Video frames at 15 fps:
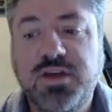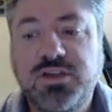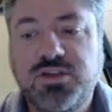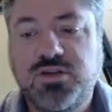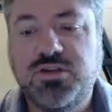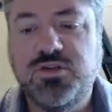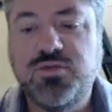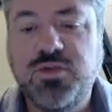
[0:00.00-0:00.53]

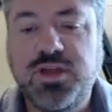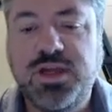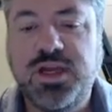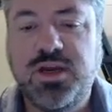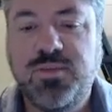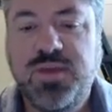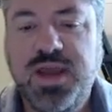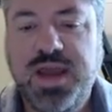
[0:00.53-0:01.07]
So it's really
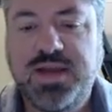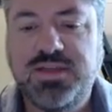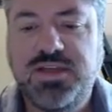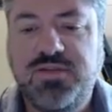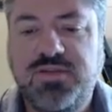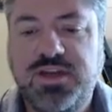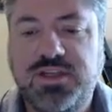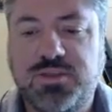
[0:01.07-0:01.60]
going to be
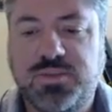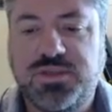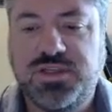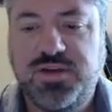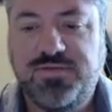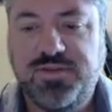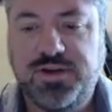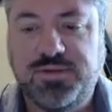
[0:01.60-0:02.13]
activity
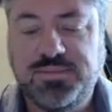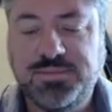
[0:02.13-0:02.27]
specific.